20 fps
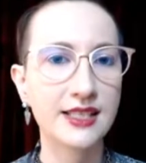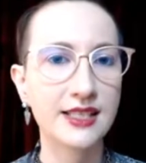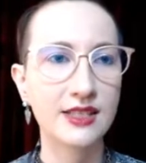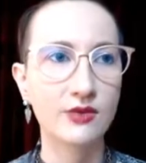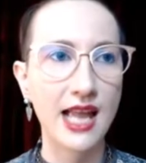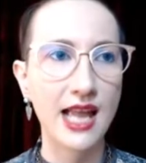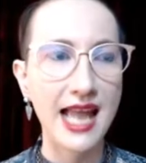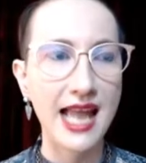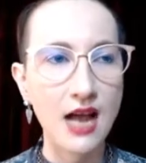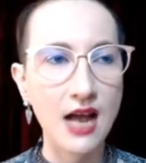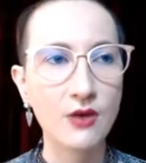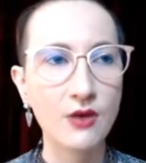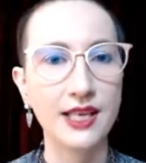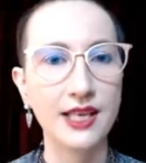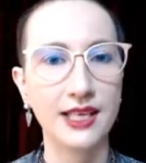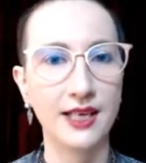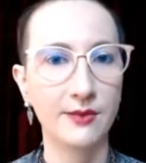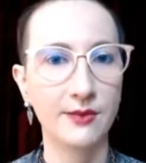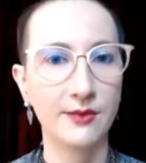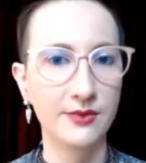how they
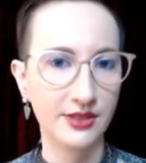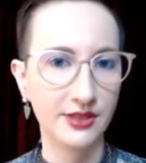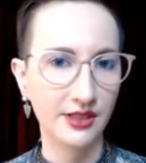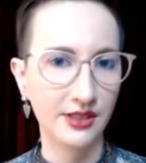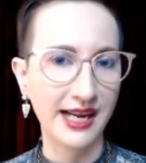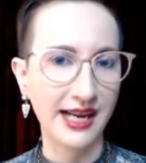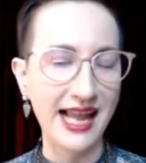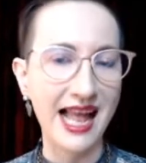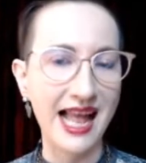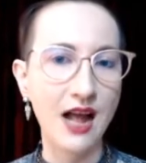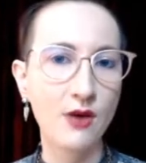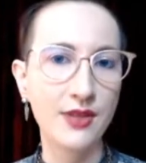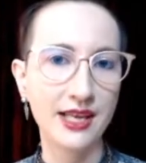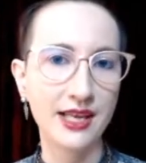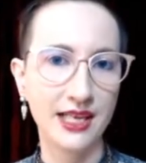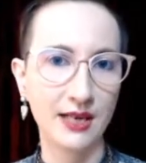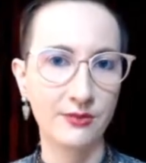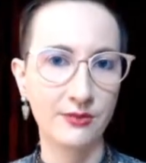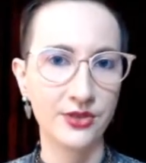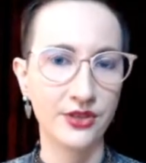come to, like how they
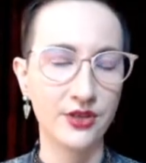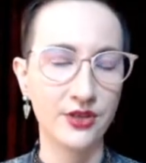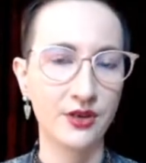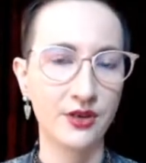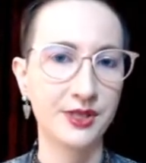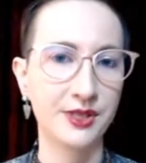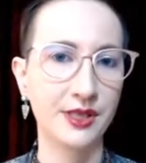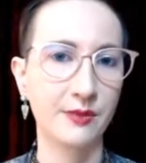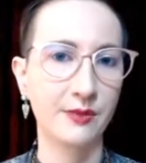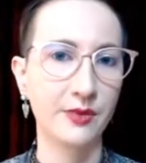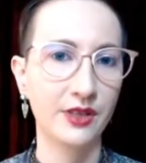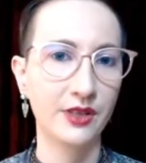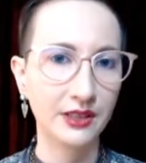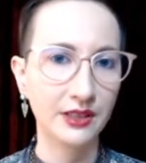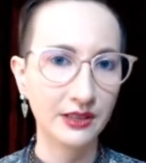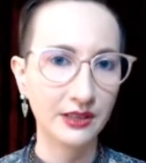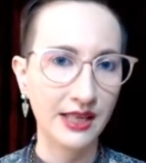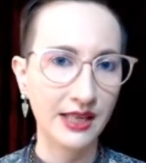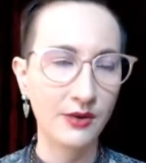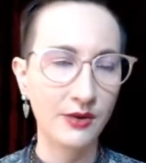come to know something
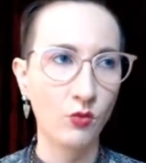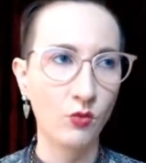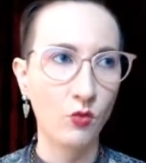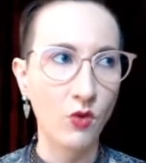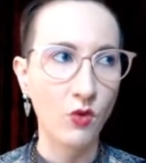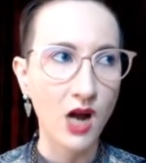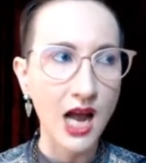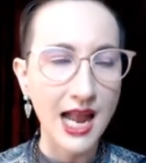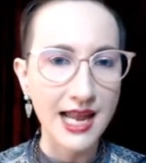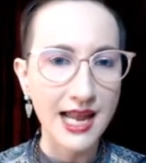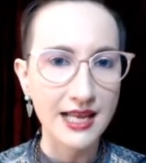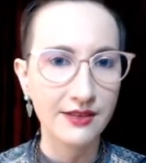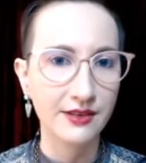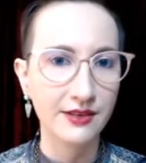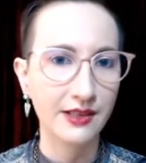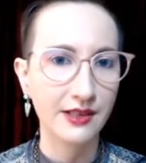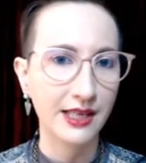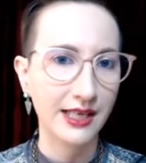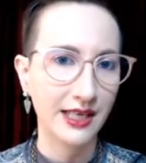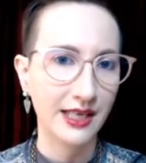and why
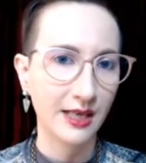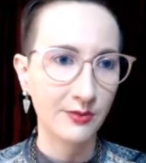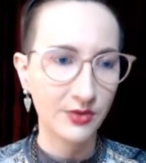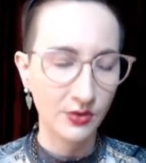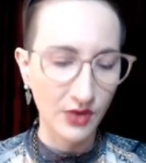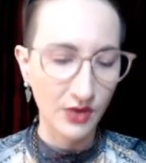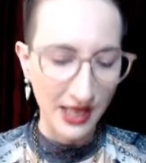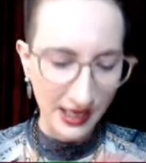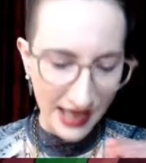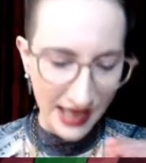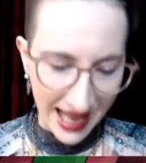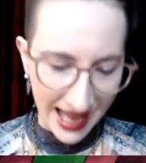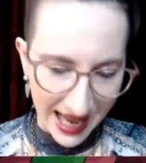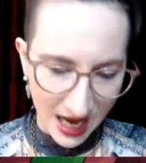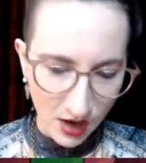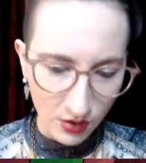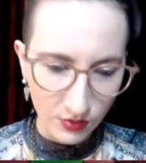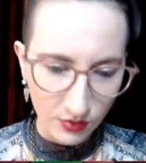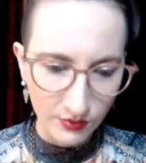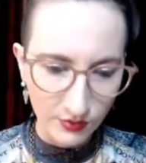they come, like
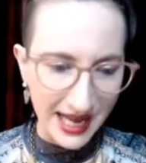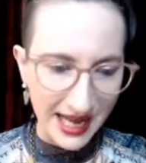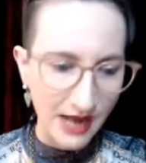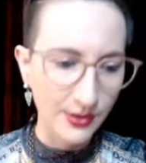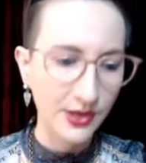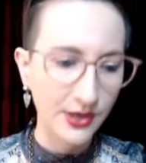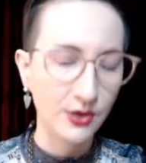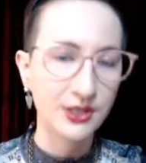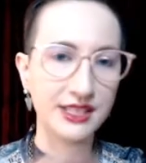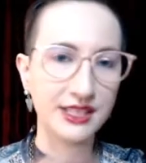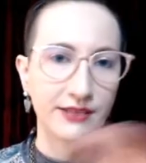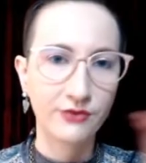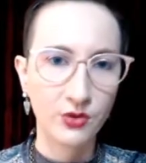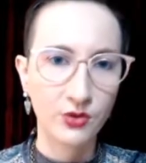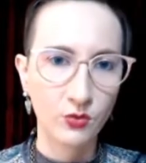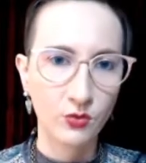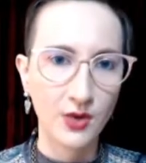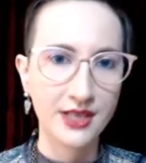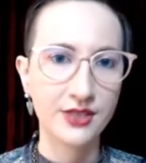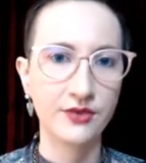how, how there are different
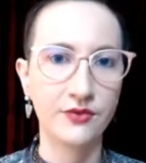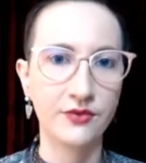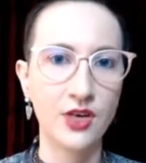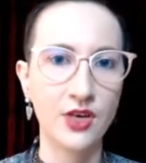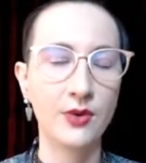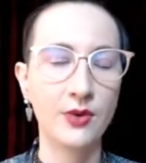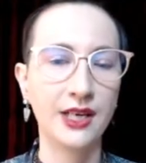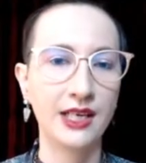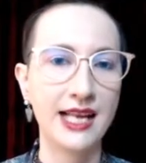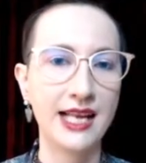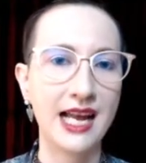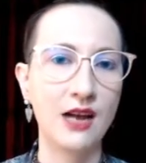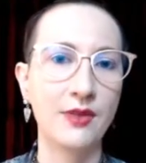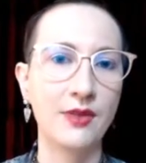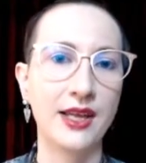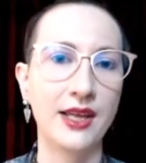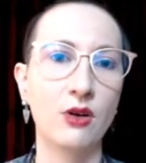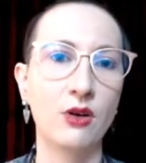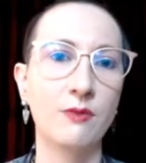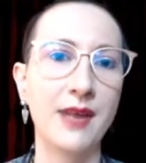ways of knowing and how
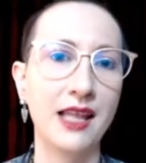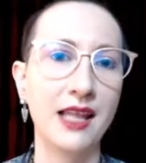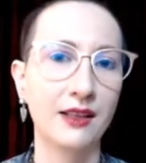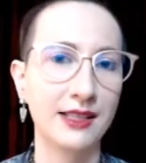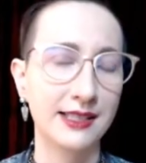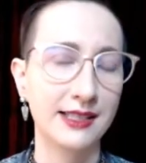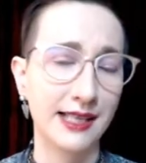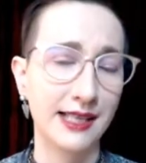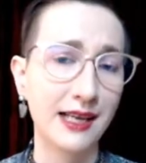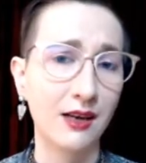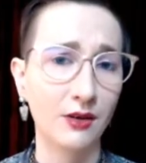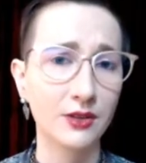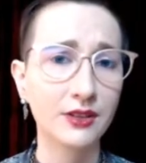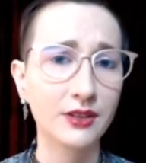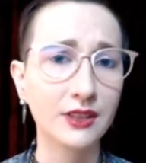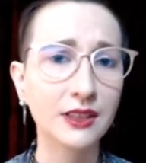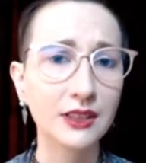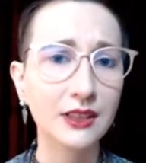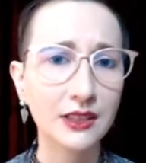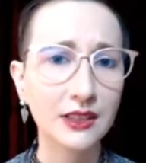they all balance out,
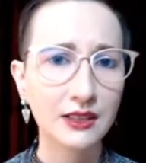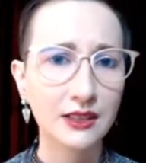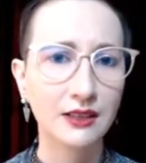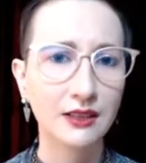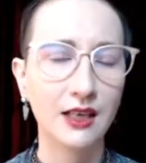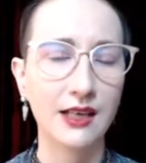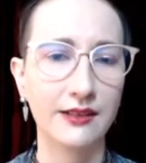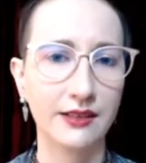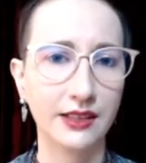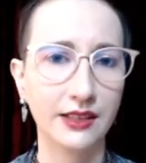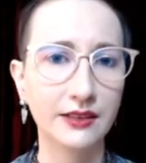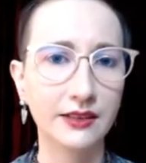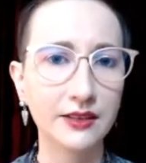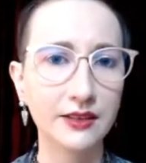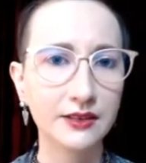I think.